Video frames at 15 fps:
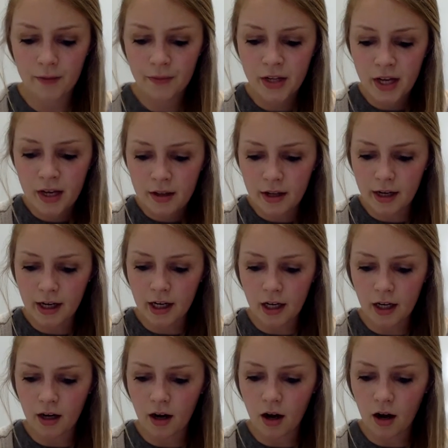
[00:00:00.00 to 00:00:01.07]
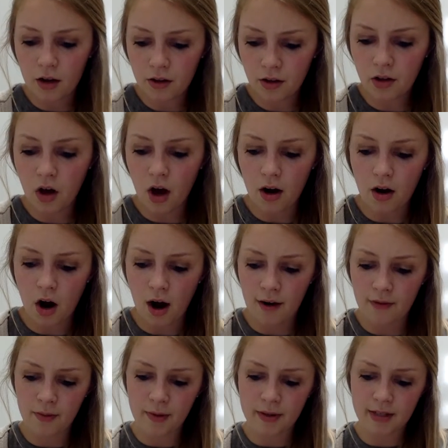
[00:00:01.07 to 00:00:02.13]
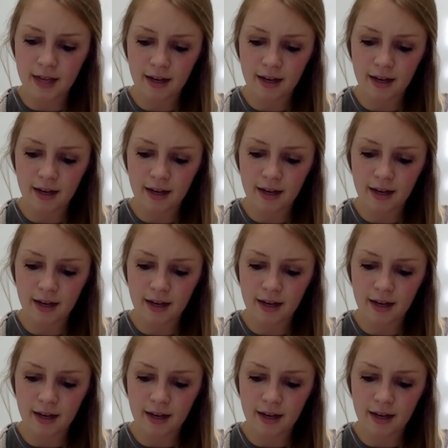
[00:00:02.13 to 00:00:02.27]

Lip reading: Then he cut the log off about